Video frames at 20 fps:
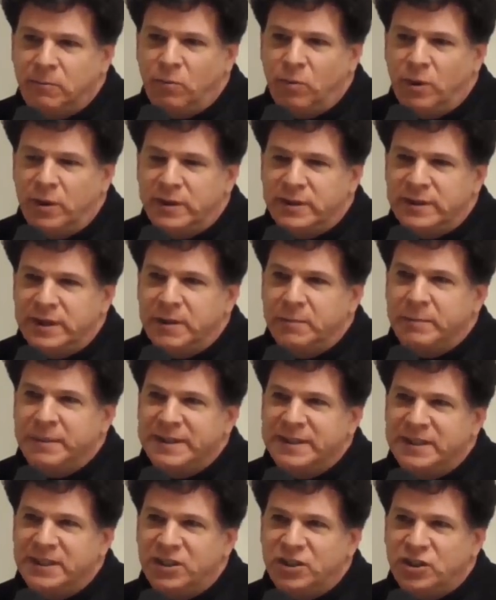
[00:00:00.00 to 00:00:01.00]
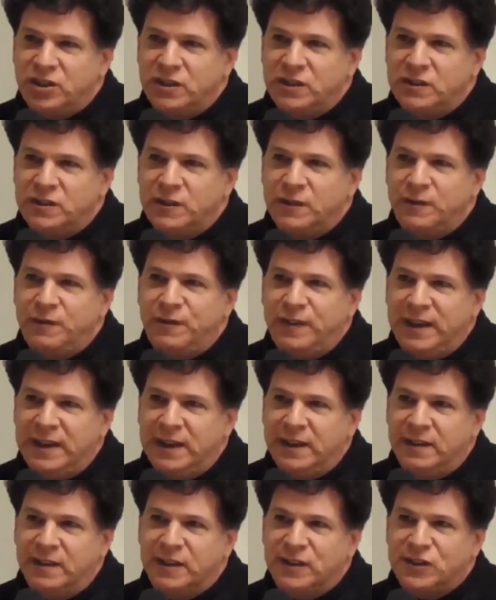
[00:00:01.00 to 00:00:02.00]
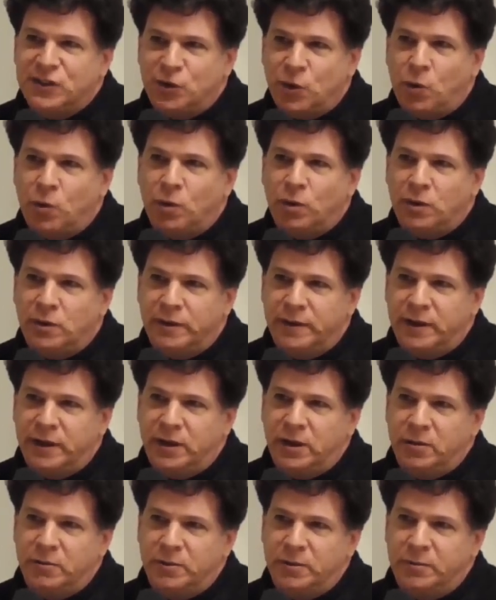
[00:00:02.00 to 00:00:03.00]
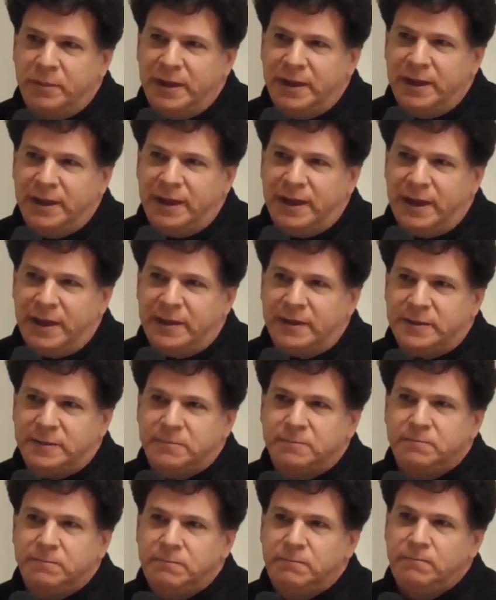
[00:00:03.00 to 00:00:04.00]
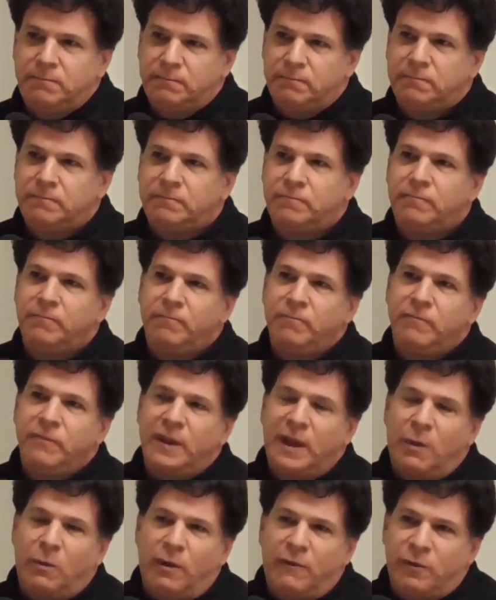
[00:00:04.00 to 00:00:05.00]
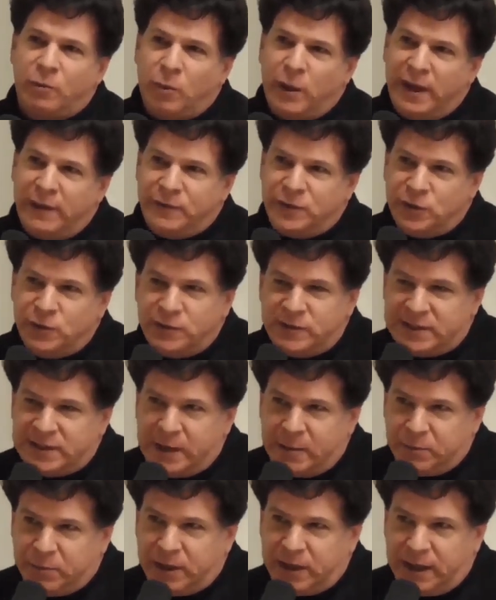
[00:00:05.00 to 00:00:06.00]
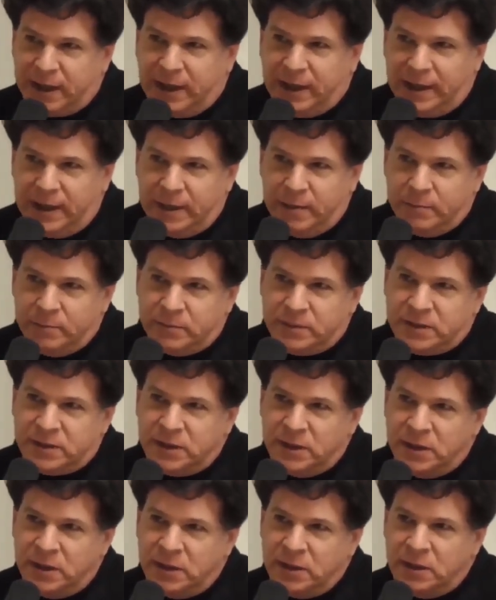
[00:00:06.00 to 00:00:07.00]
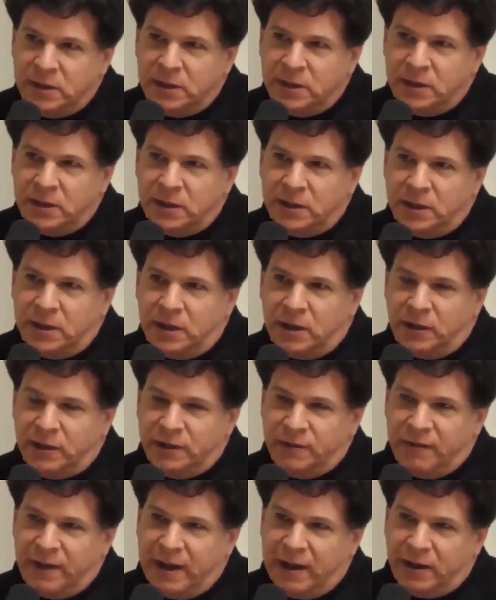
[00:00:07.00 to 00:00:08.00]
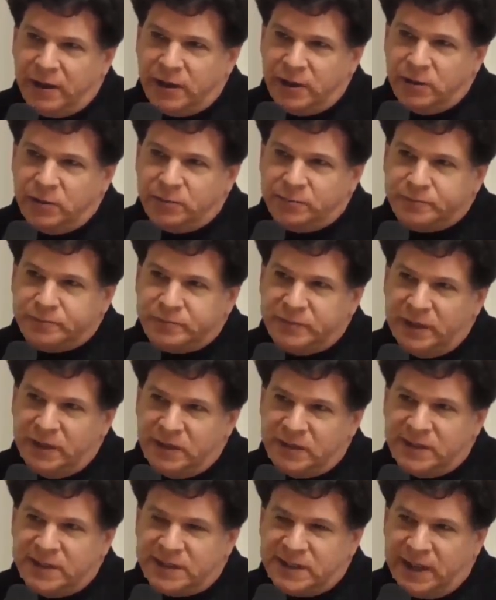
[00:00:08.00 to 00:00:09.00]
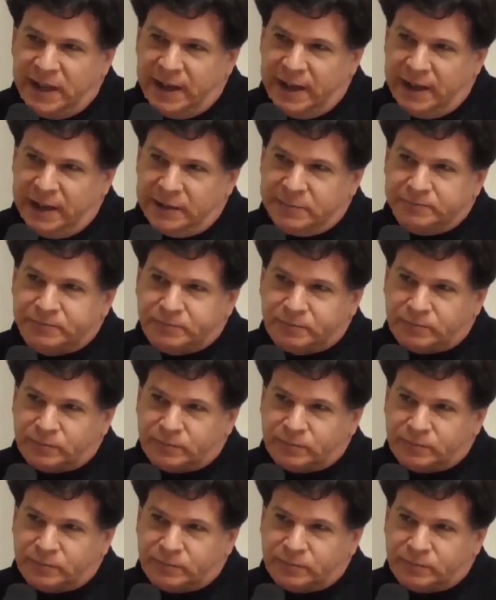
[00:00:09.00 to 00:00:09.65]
was in a position to feed the soul that a human being has. However, we have two separate claims on the value in society.